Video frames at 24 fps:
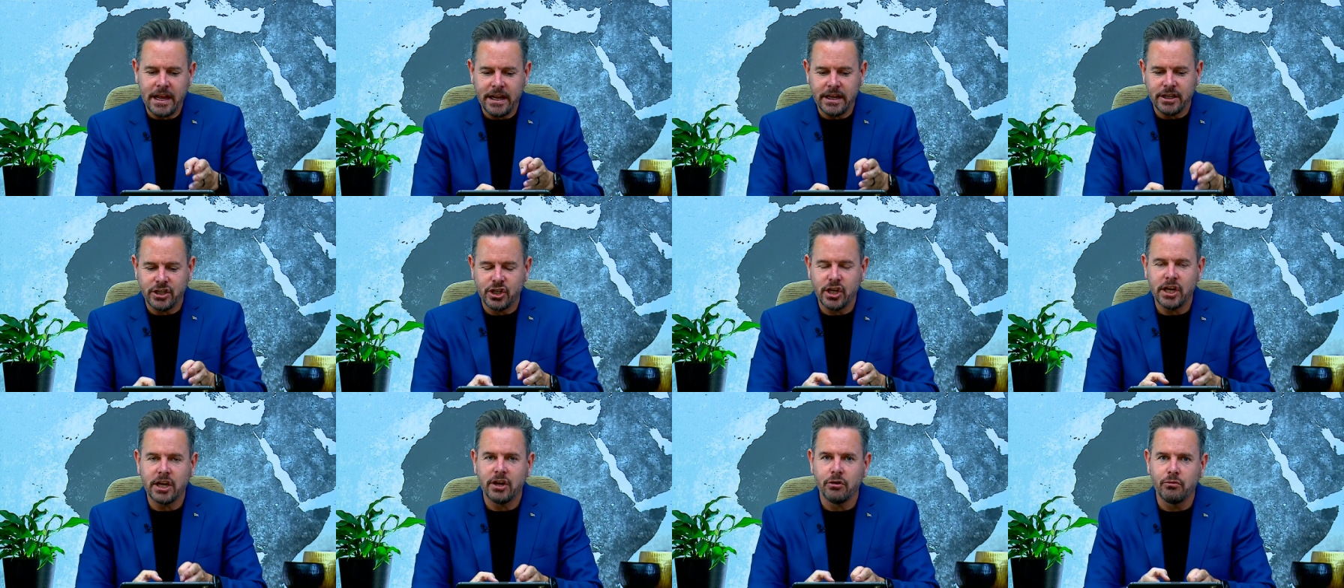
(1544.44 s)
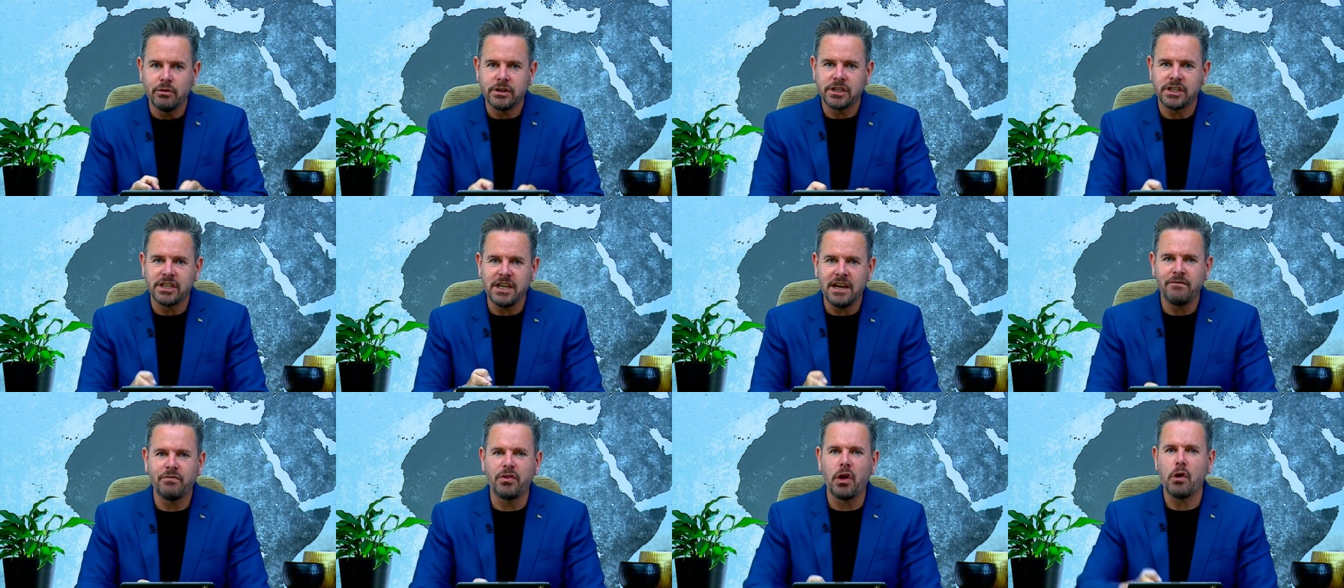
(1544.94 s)
it, she
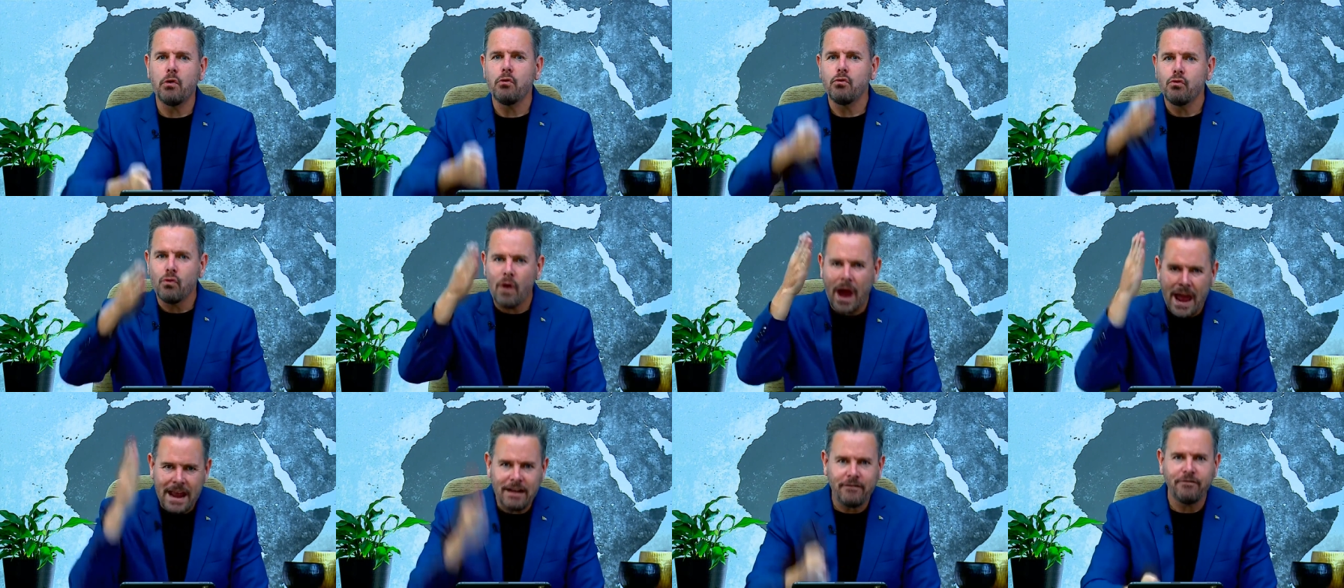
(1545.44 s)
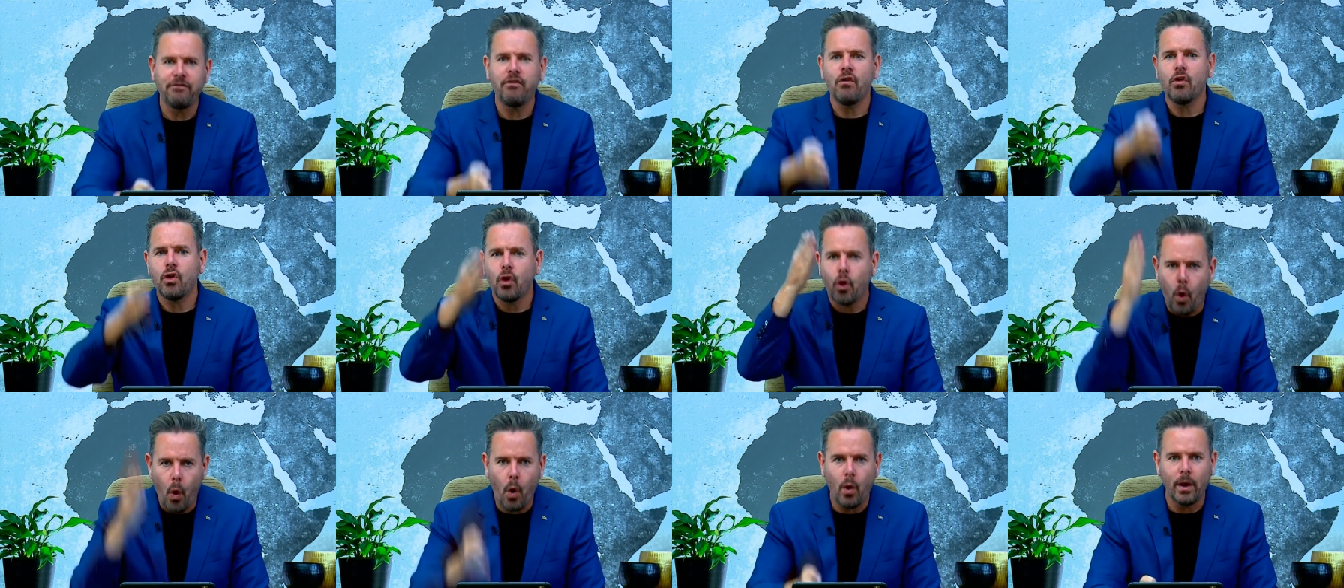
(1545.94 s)
received the rightful
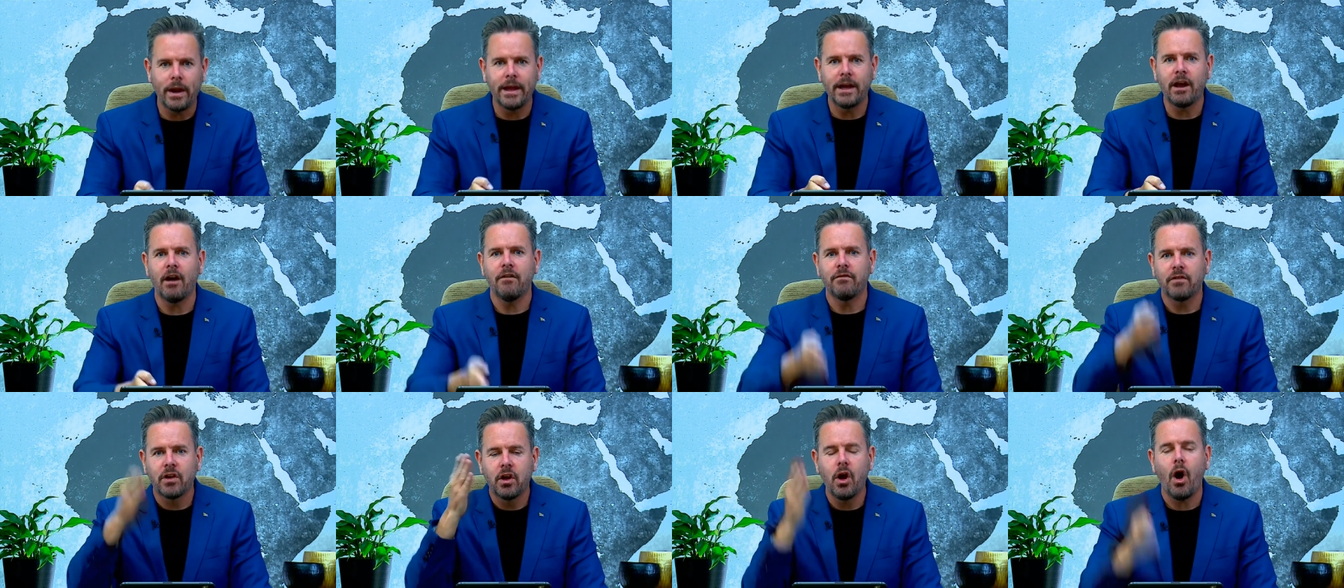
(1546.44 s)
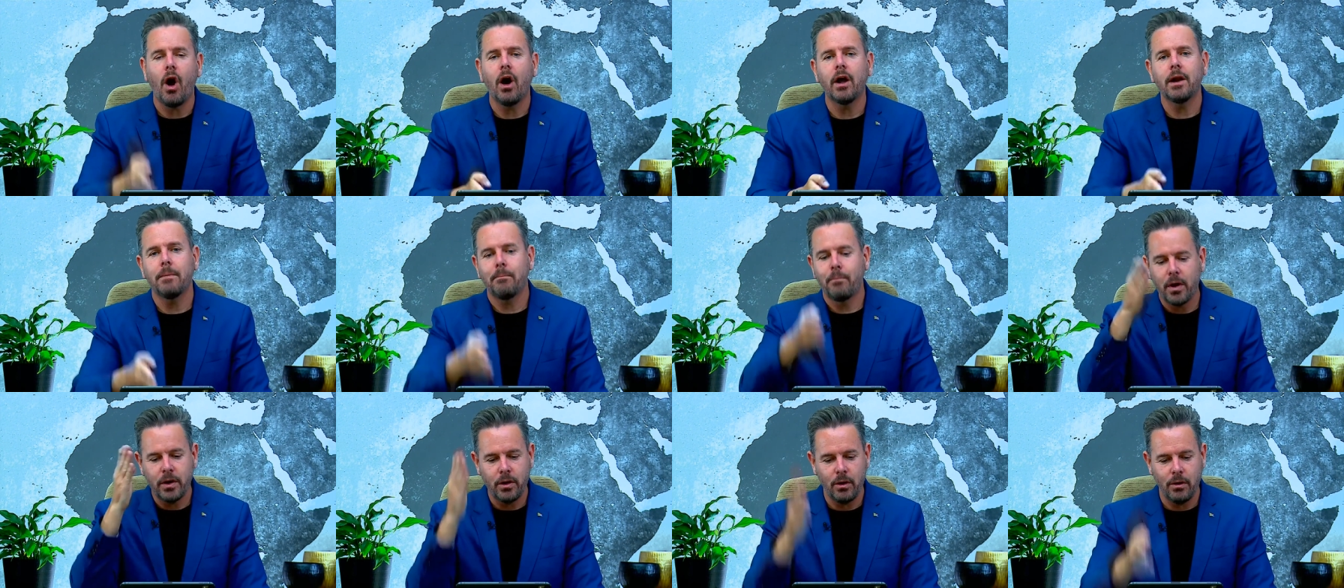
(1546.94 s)
calling of God
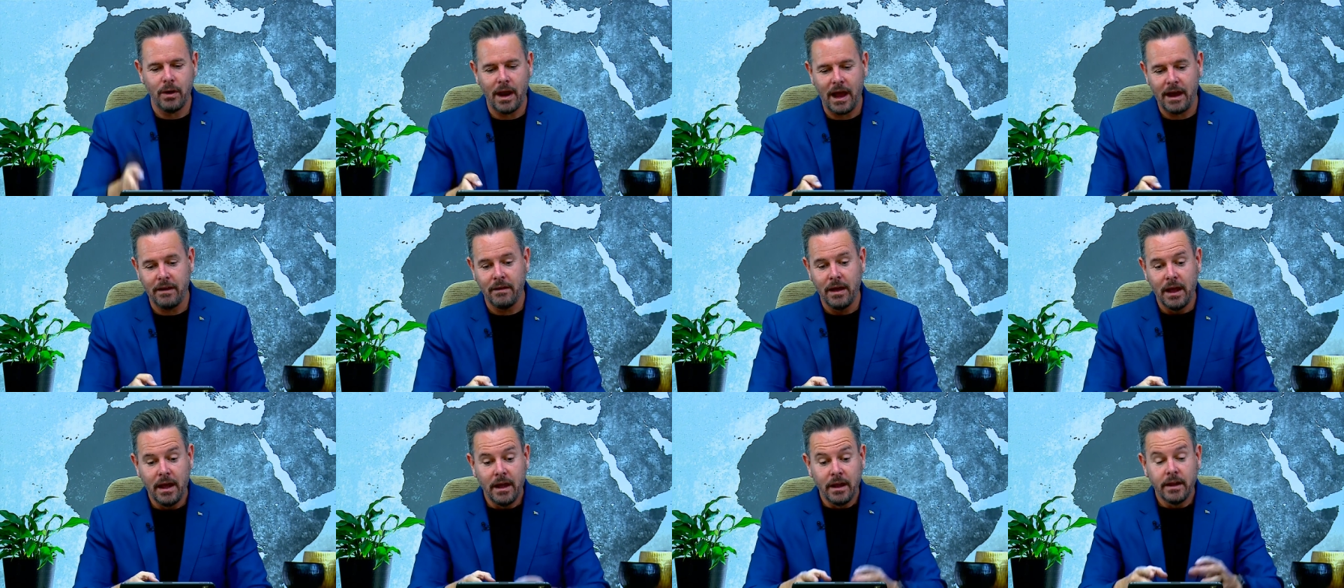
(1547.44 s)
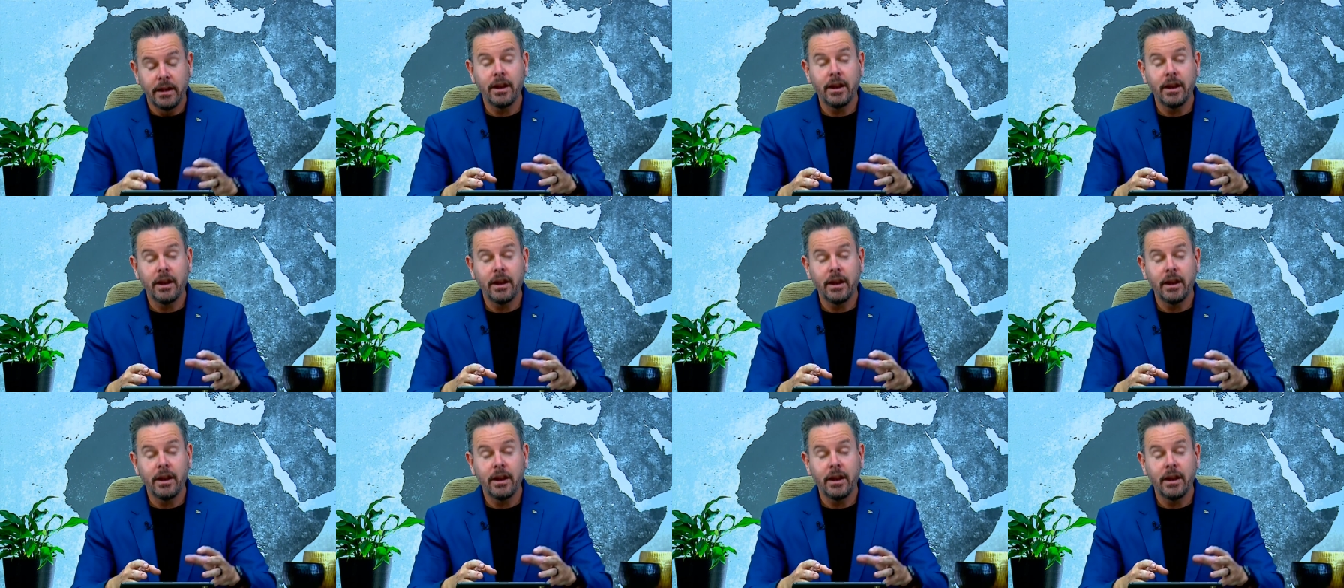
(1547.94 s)
upon her life.